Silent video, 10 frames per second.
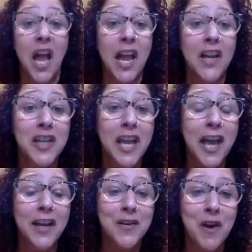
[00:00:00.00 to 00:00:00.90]
I actually
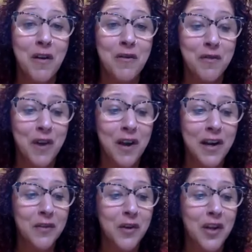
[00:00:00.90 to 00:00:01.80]
had a, a friend
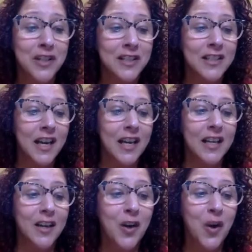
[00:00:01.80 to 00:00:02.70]
after Austin
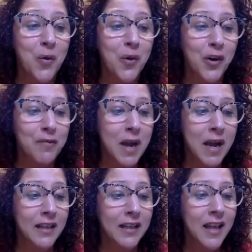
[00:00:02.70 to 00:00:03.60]
died, a coworker of
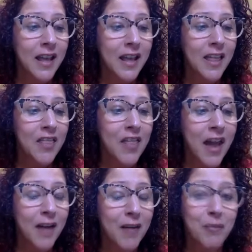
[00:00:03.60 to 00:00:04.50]
mine
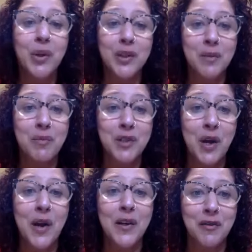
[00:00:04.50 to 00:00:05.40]
that booked a
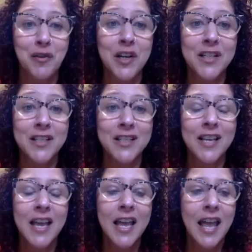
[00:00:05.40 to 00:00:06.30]
massage for us.
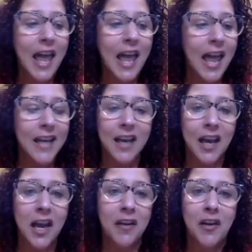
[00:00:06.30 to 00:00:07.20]
And
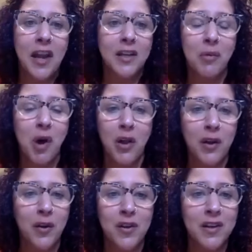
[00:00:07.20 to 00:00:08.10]
I ended up
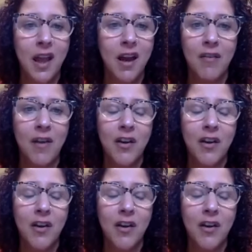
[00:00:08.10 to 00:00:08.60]
calling her the day of.